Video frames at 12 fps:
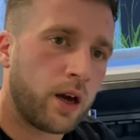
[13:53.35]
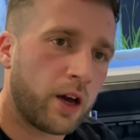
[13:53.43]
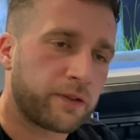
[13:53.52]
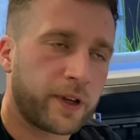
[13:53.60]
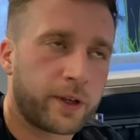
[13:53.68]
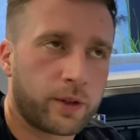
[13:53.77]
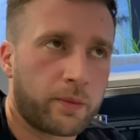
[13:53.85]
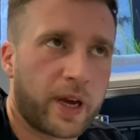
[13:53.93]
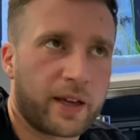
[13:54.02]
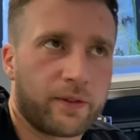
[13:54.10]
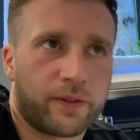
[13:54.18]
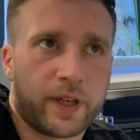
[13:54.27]
I think the
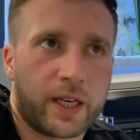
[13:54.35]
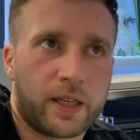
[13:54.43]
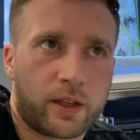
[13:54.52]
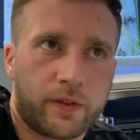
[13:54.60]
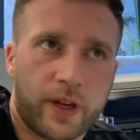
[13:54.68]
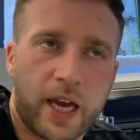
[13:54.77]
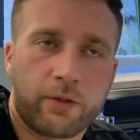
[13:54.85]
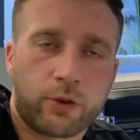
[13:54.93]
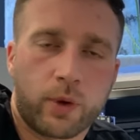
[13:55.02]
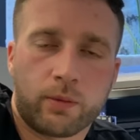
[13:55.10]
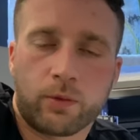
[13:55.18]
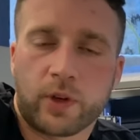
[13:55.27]
main thing is I think
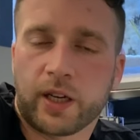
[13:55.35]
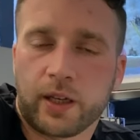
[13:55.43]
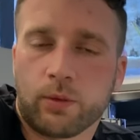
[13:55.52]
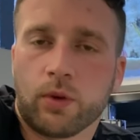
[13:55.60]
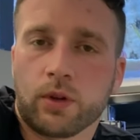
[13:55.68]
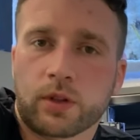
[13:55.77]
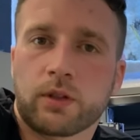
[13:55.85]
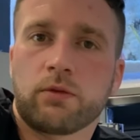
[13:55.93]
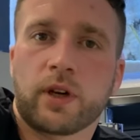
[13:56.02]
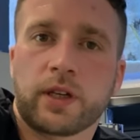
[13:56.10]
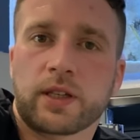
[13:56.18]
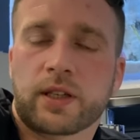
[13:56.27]
everyone really wants to
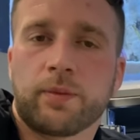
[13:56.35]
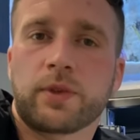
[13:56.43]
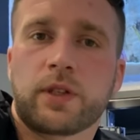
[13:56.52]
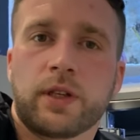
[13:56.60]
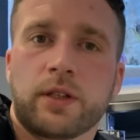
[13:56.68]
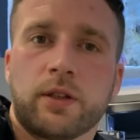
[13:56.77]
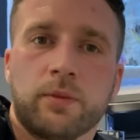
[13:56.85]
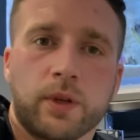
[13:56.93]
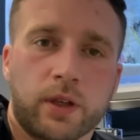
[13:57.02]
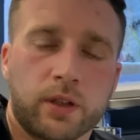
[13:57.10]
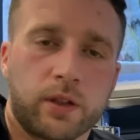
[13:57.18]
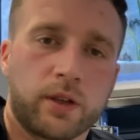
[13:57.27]
run a sump system
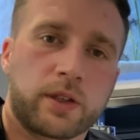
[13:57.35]
because like